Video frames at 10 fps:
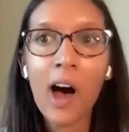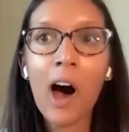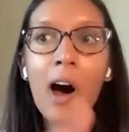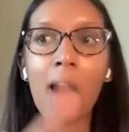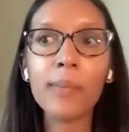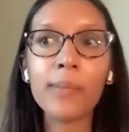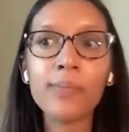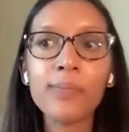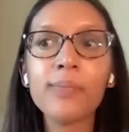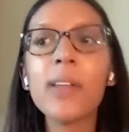um,
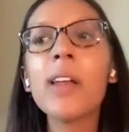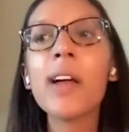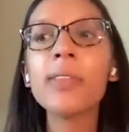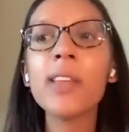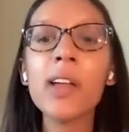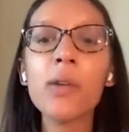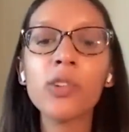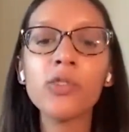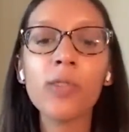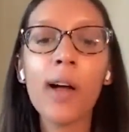then I think it
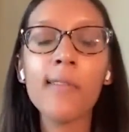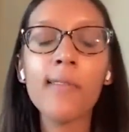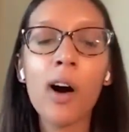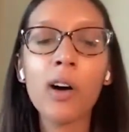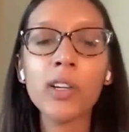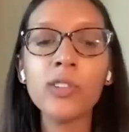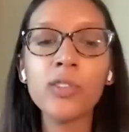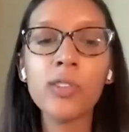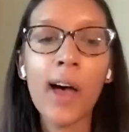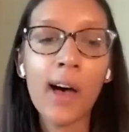will drive value
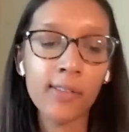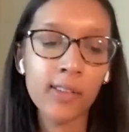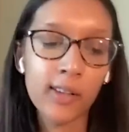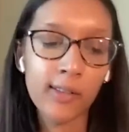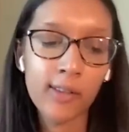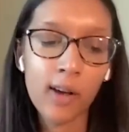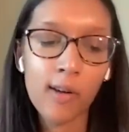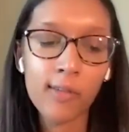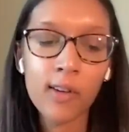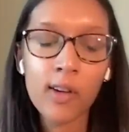to the asset itself.